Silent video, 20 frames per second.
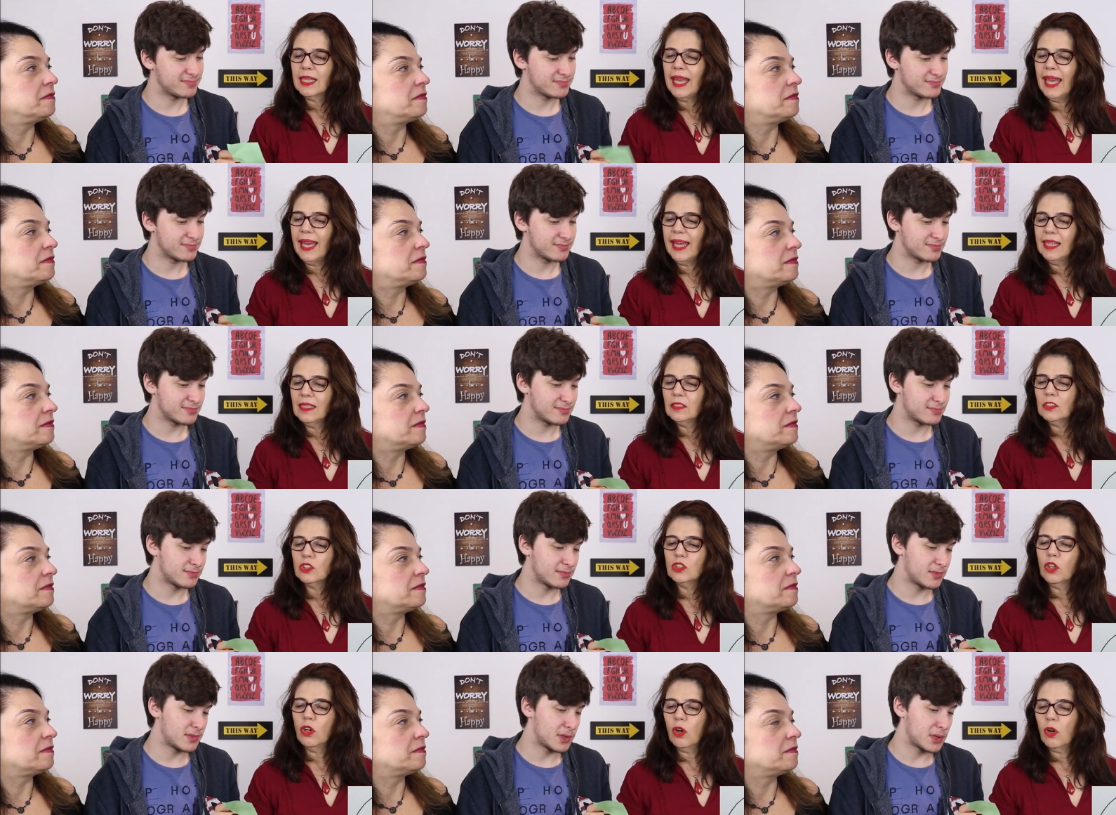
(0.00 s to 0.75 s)
Speaker 1: can't
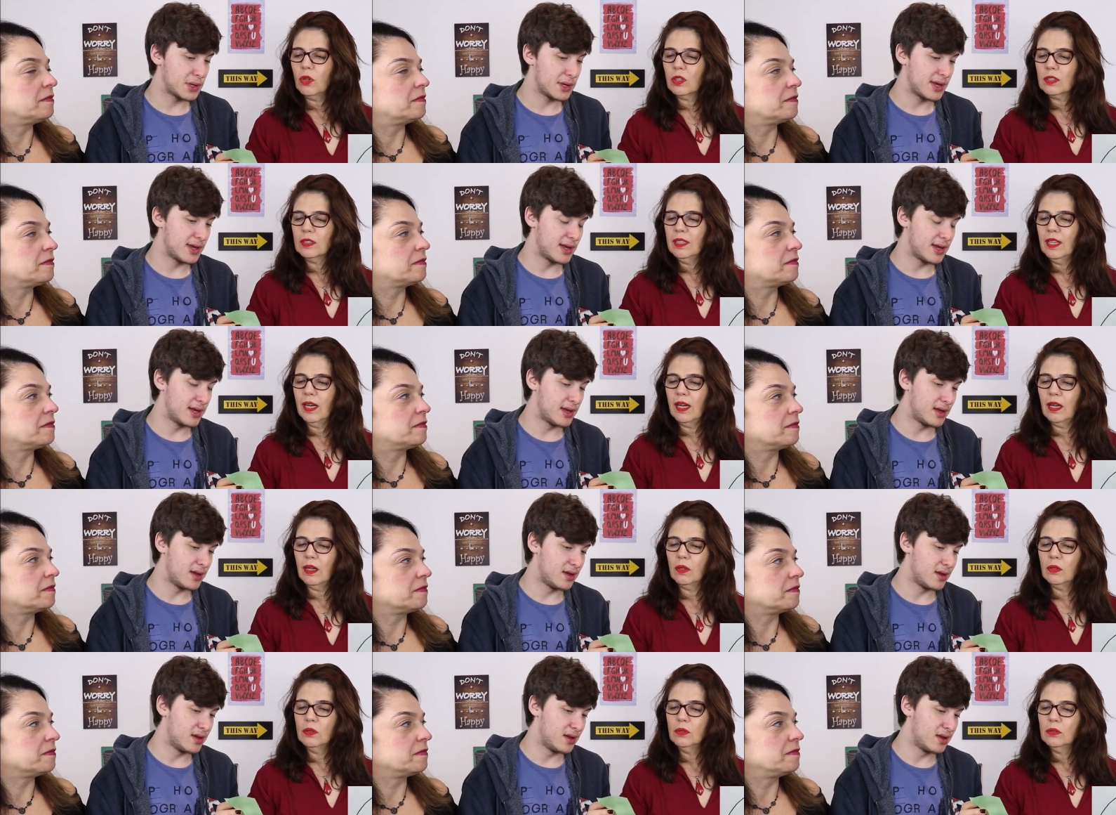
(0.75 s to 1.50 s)
talk
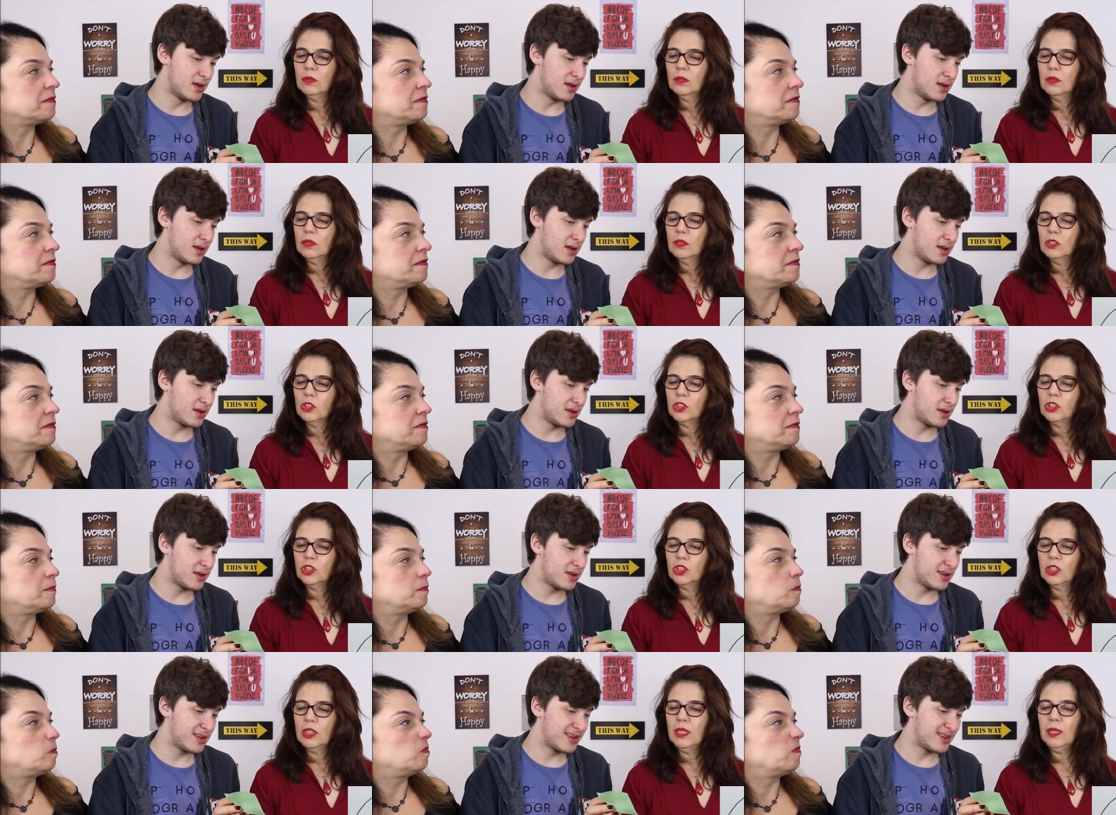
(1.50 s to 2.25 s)
now.
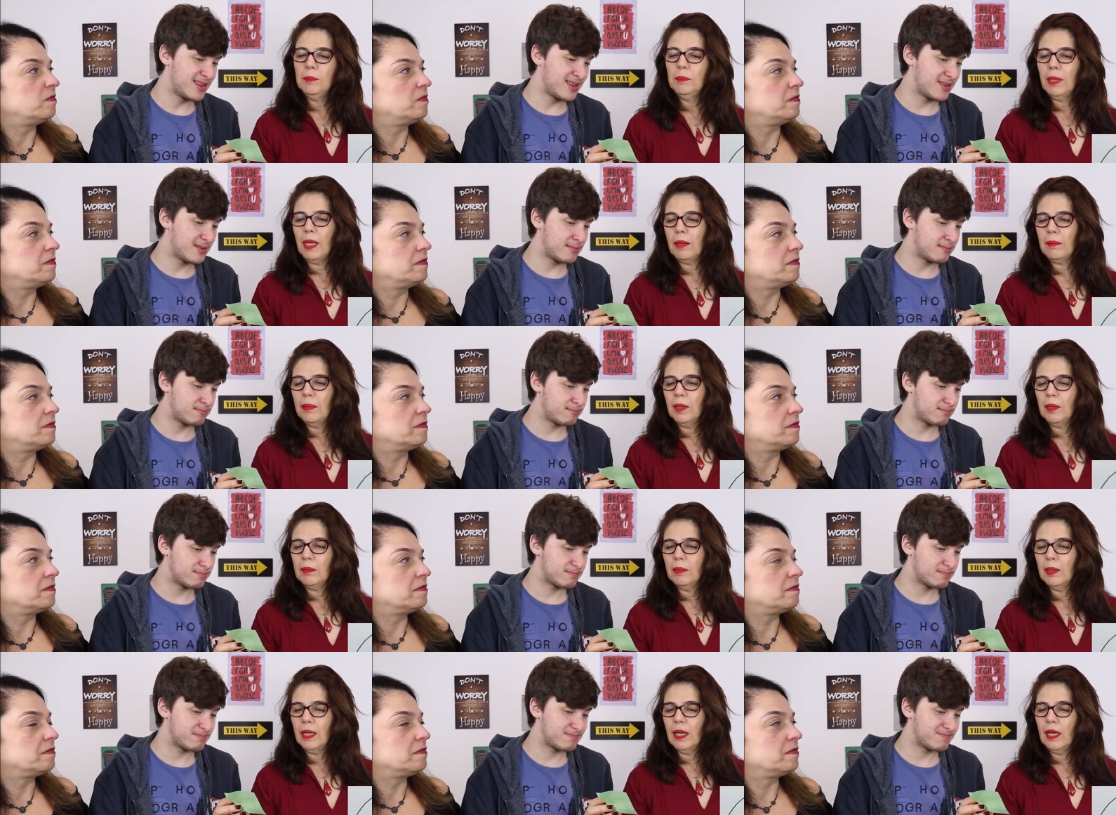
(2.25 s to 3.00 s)
She blah blah
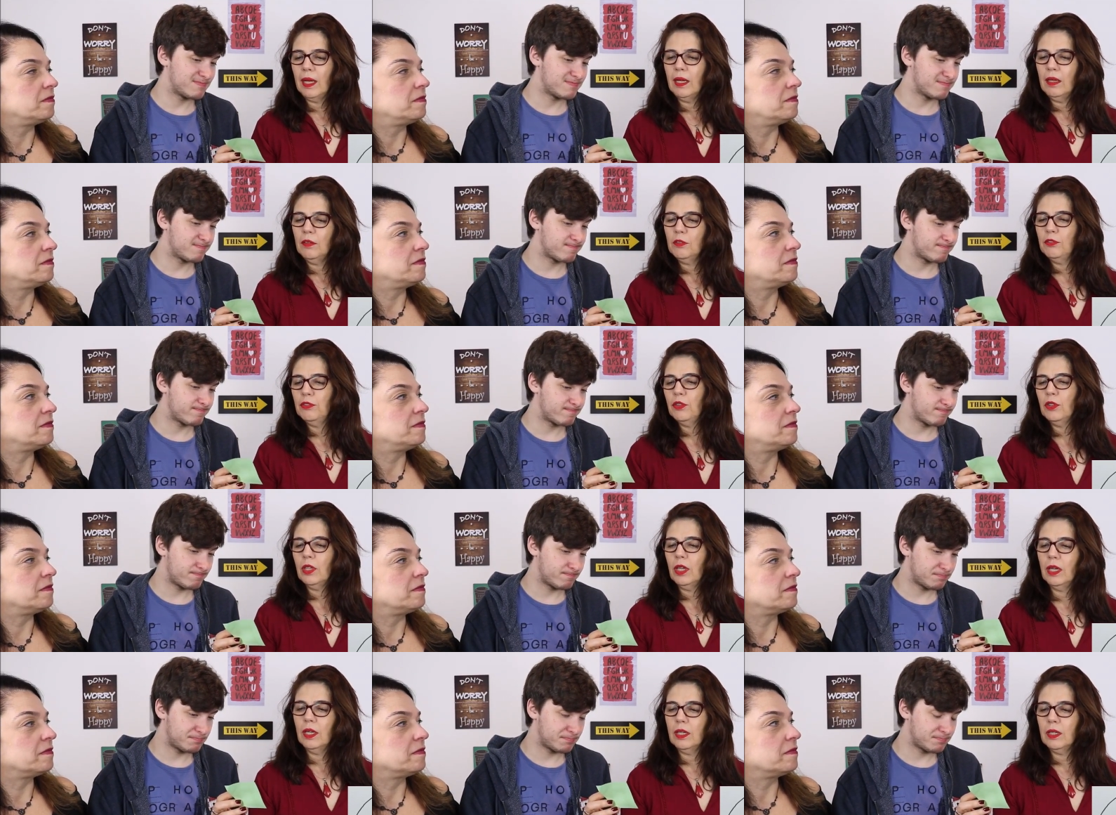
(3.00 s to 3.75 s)
blah for
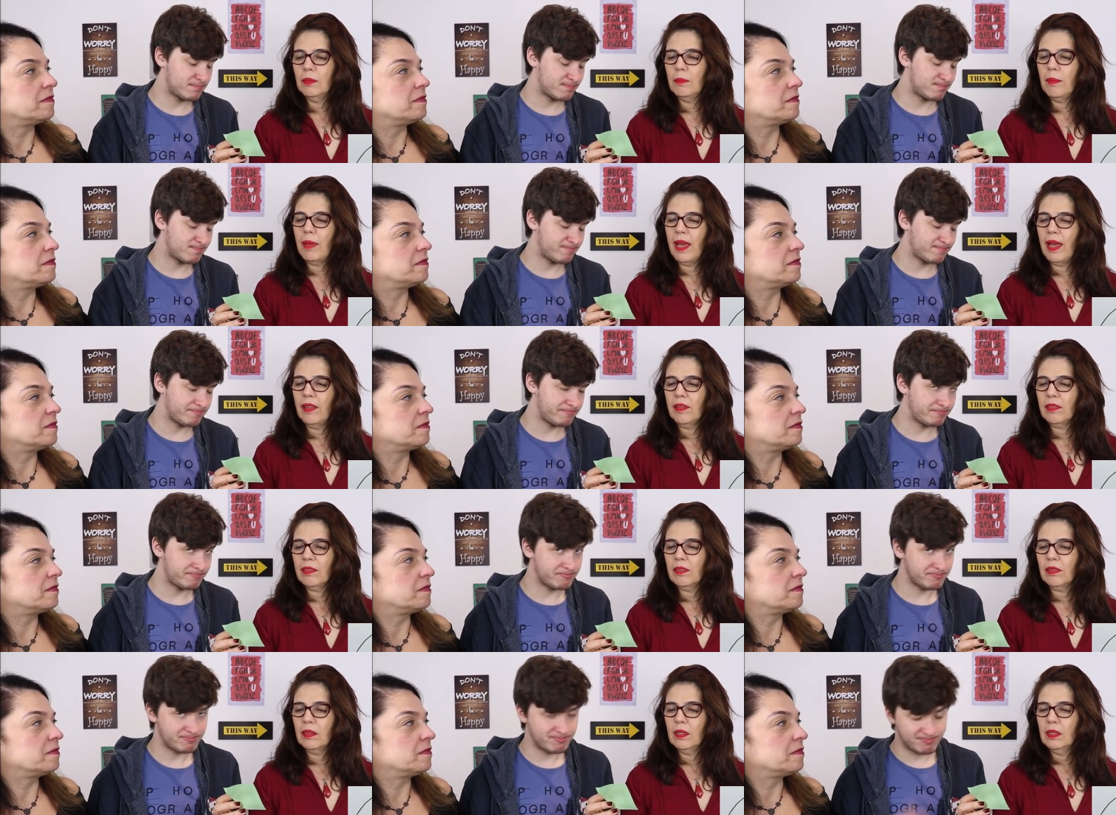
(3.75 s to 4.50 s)
her math